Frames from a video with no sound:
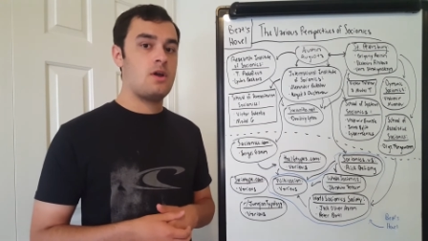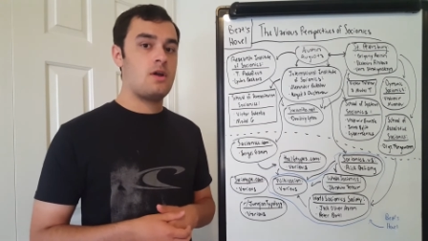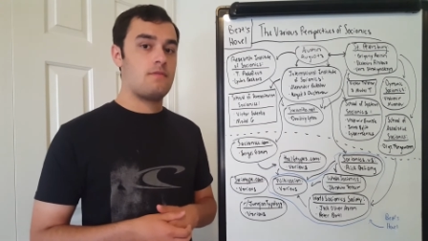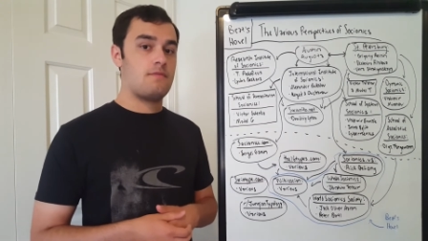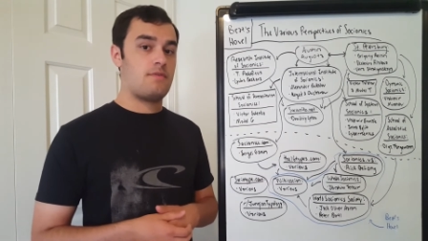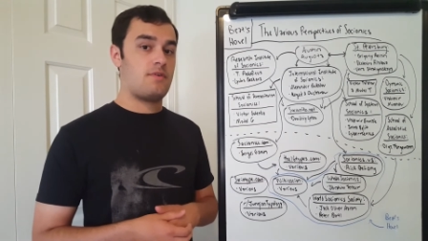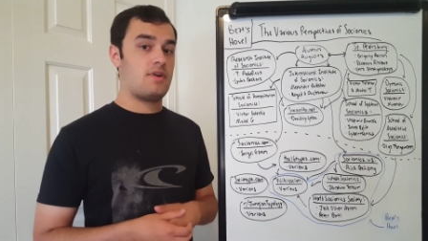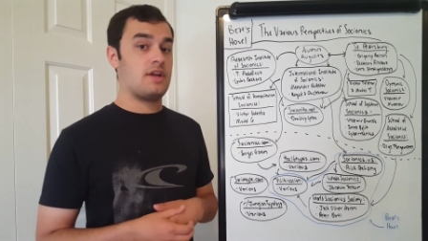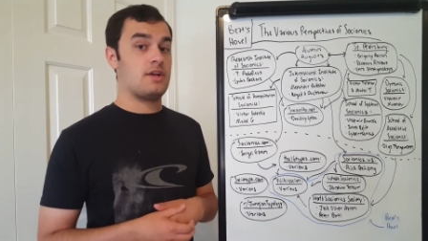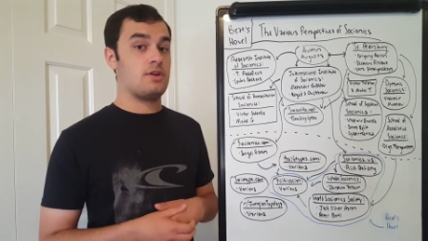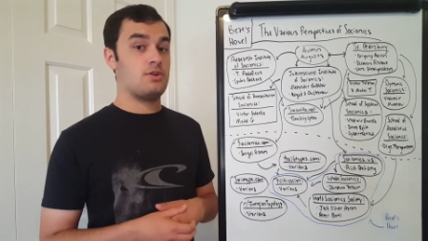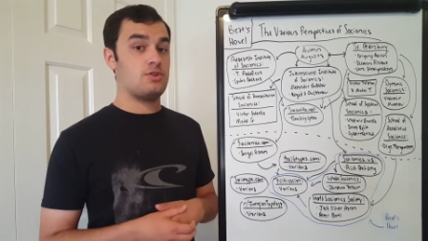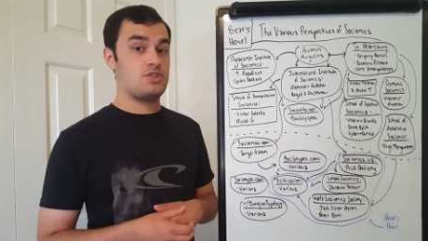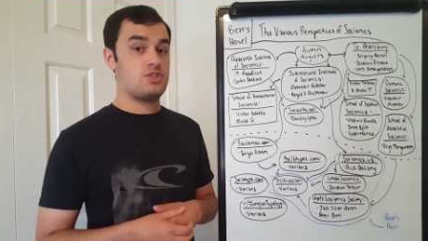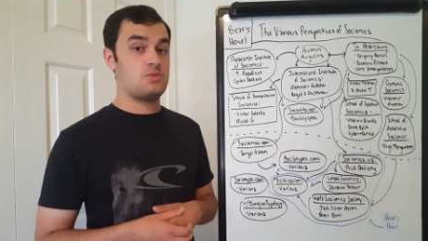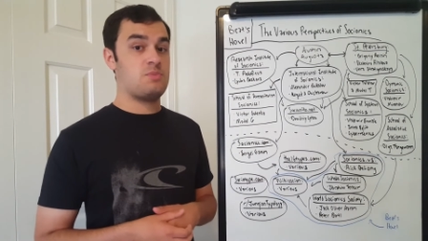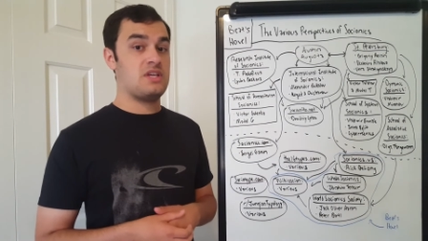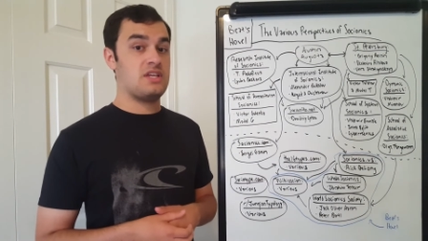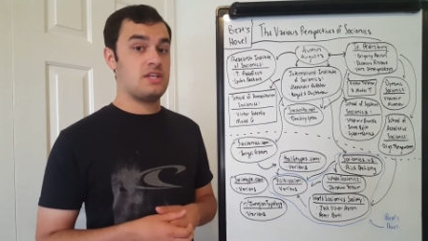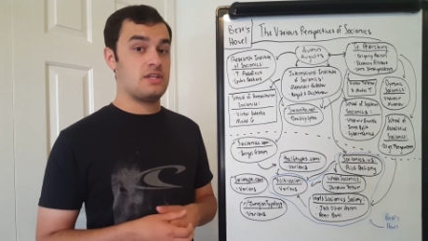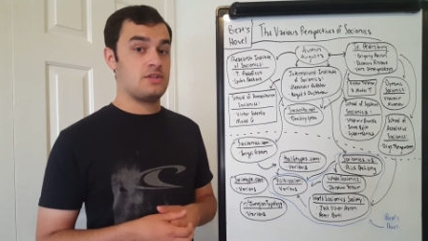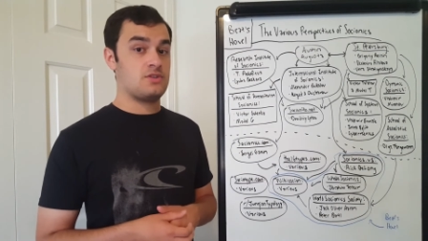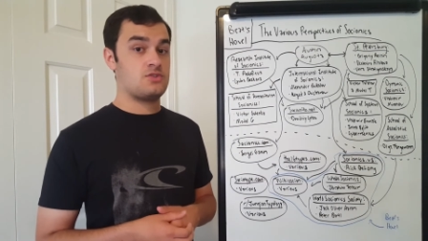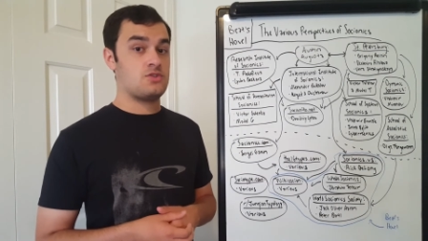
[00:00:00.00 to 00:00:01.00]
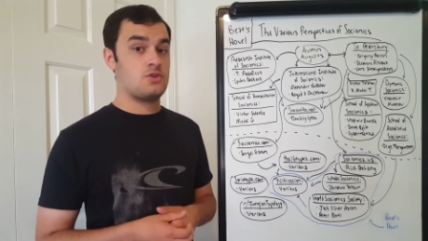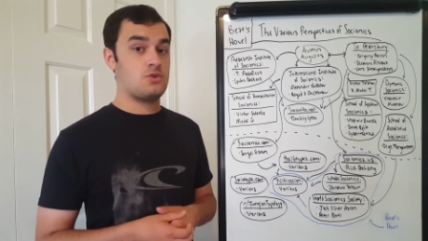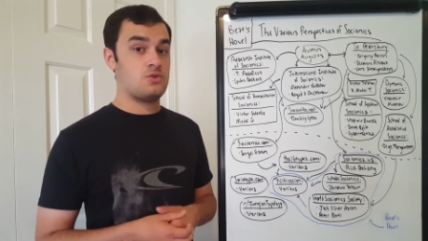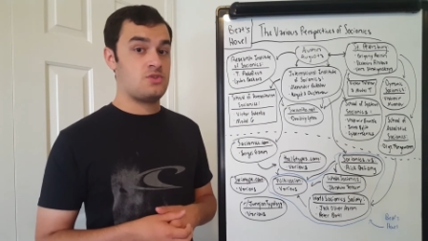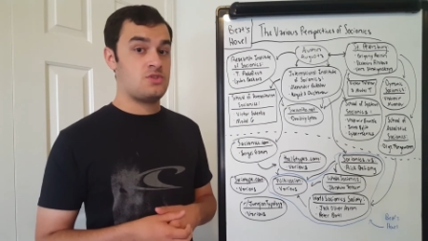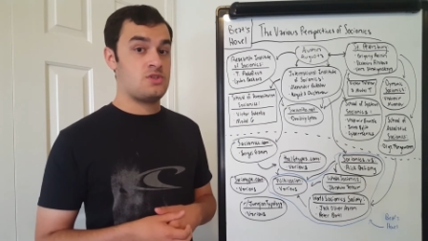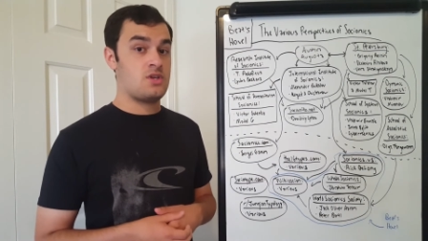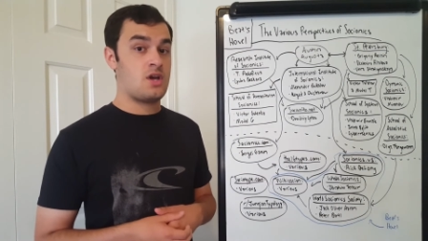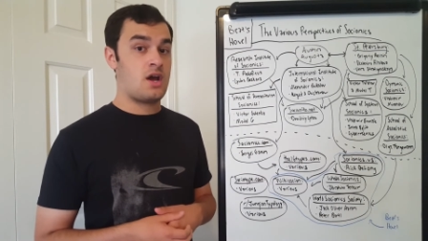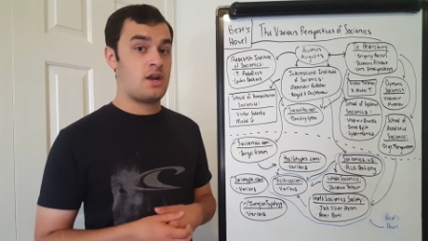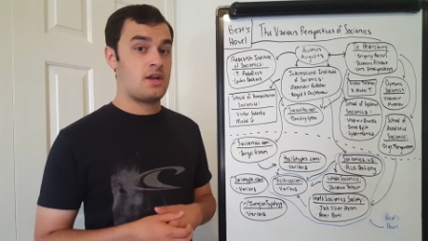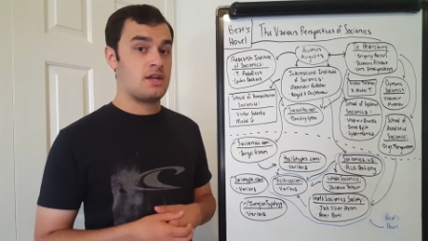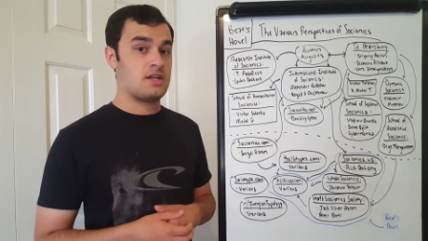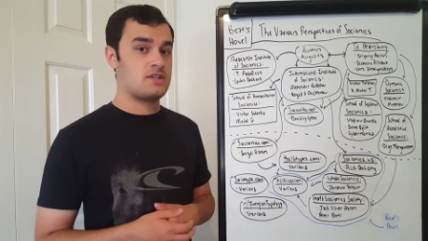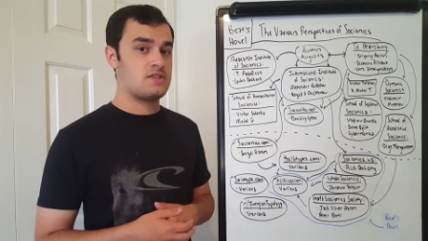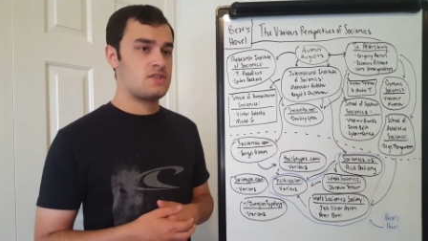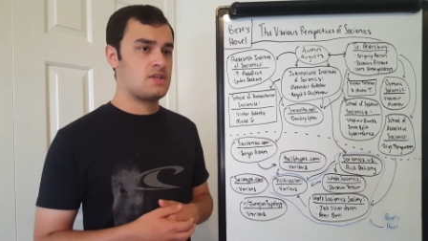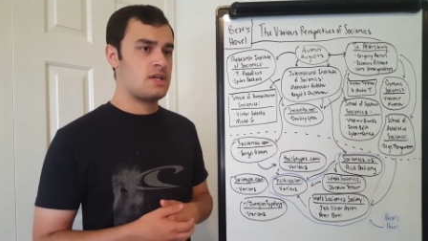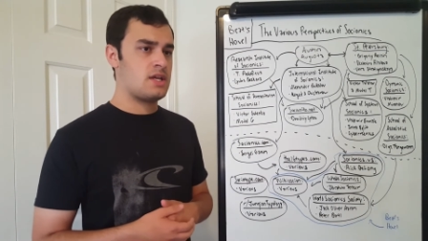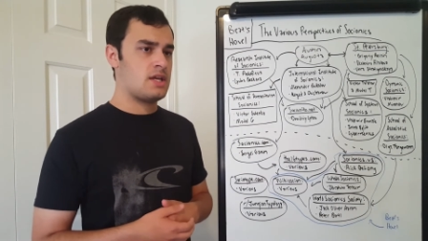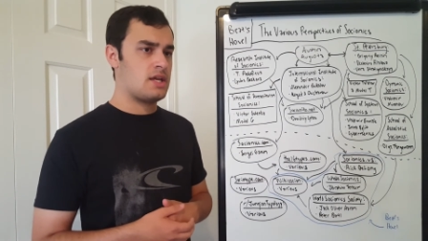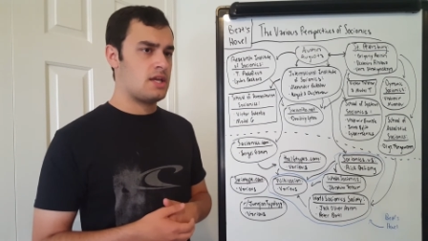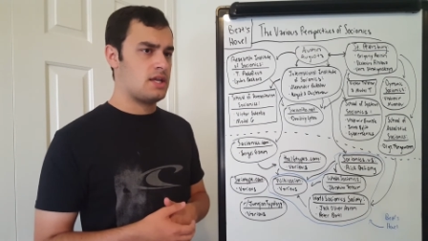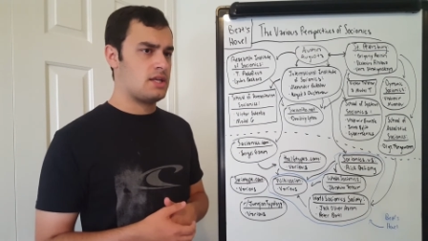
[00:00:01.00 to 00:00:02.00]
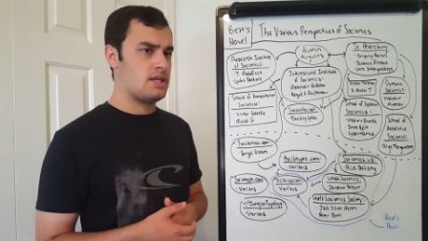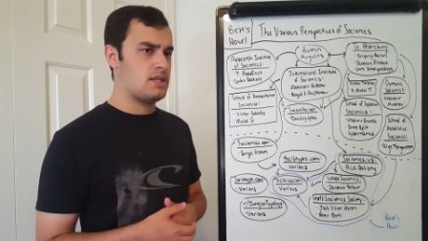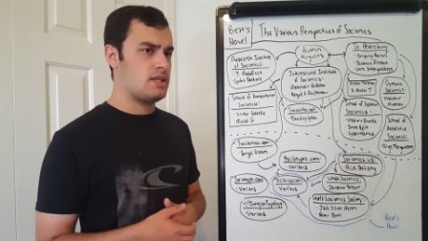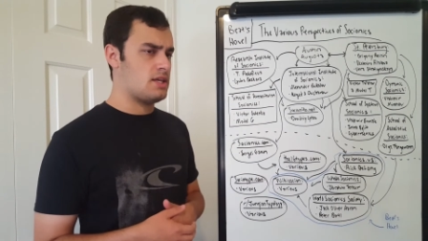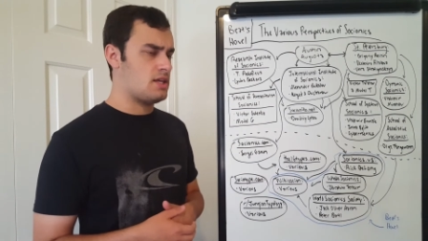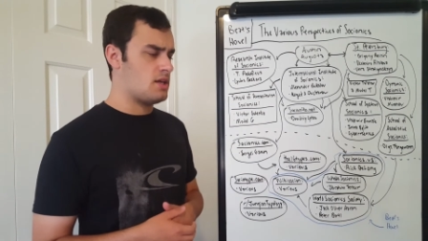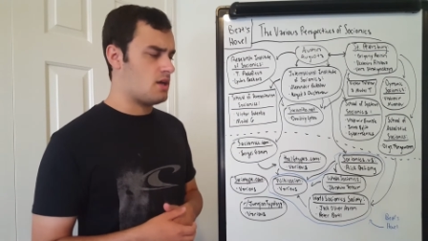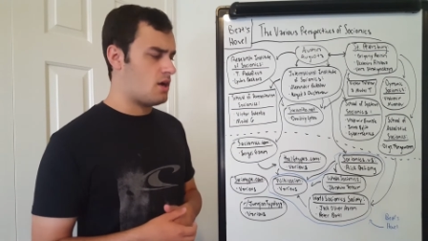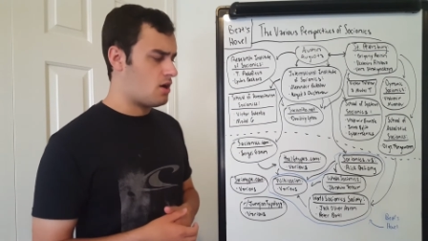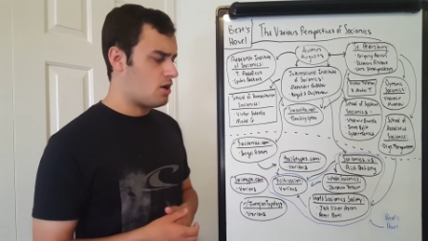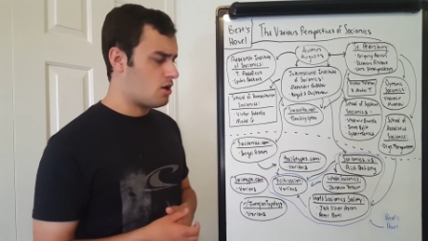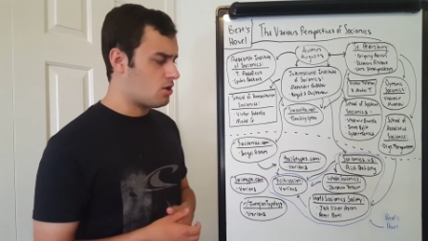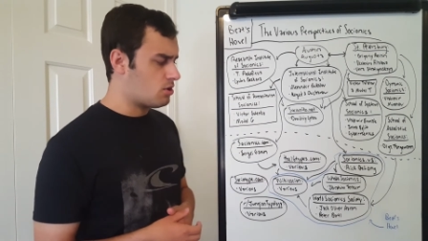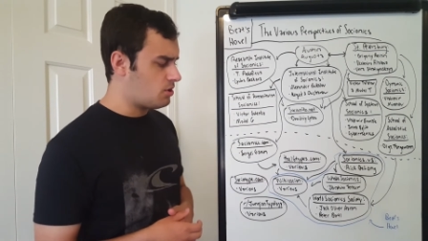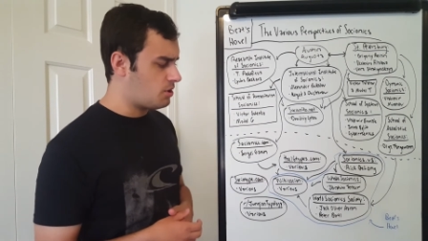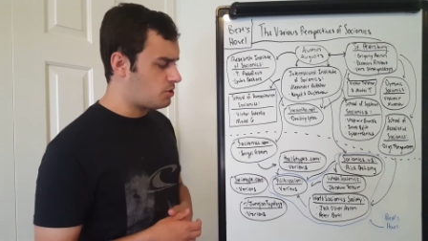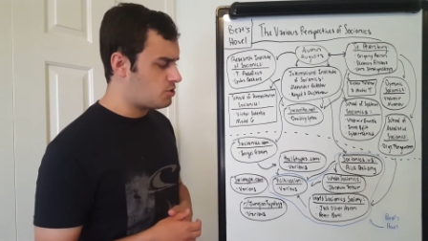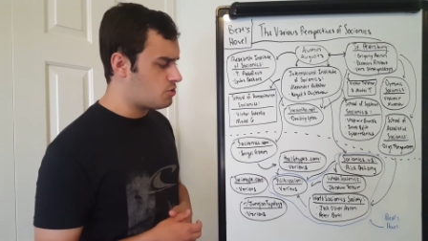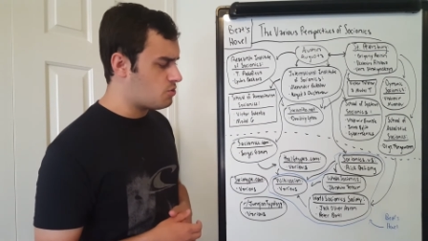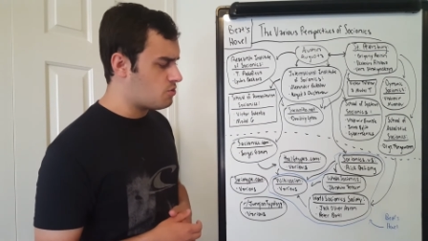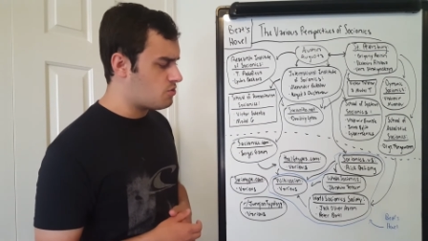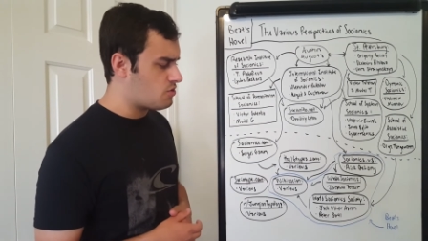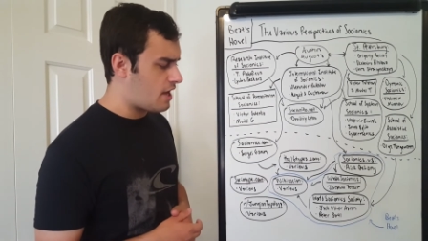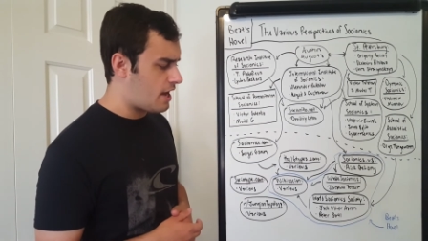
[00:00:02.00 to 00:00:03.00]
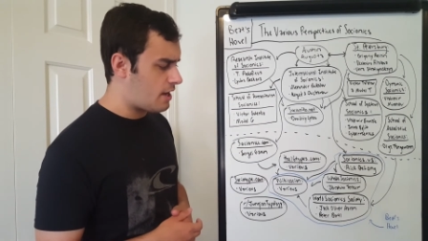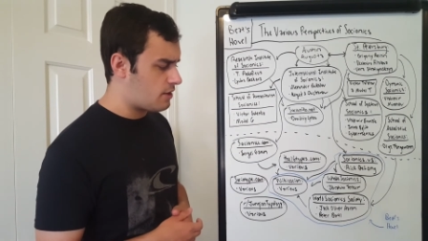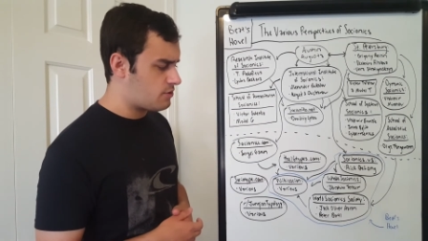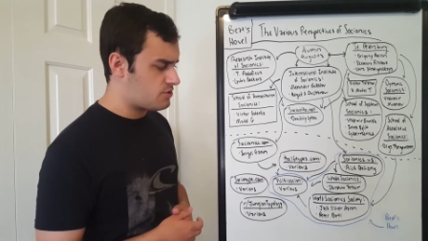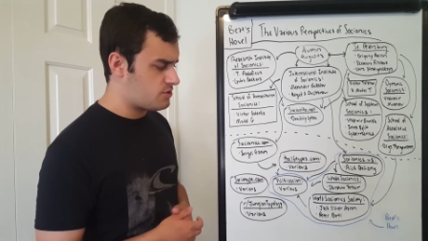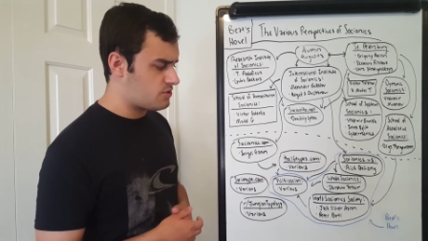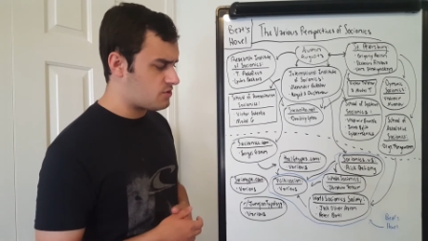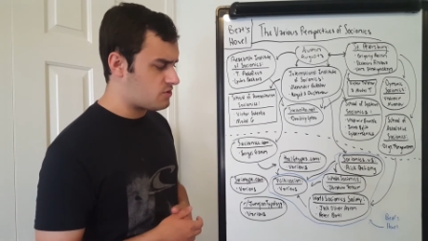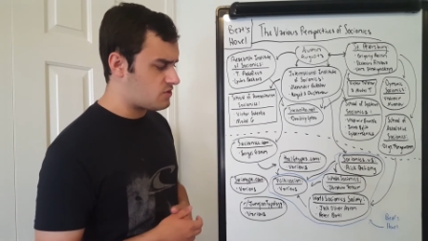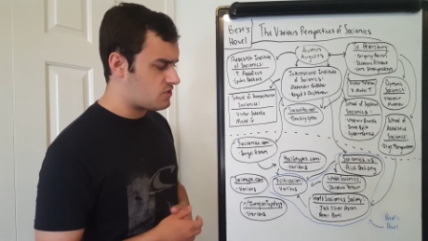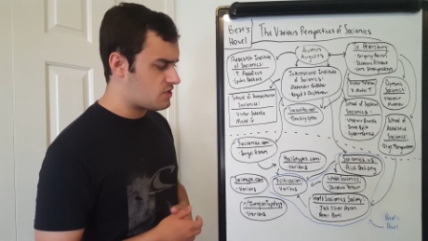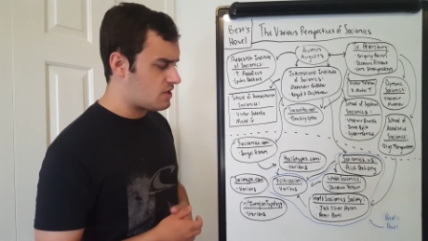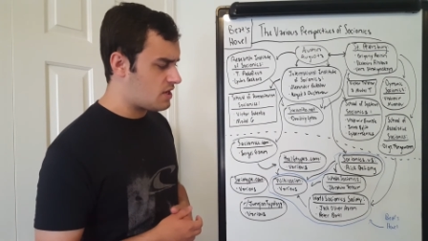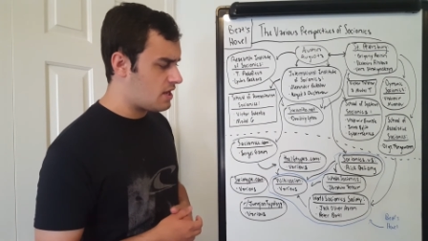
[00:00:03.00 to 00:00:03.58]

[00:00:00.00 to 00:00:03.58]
for English-speaking socionics in the early 2000s.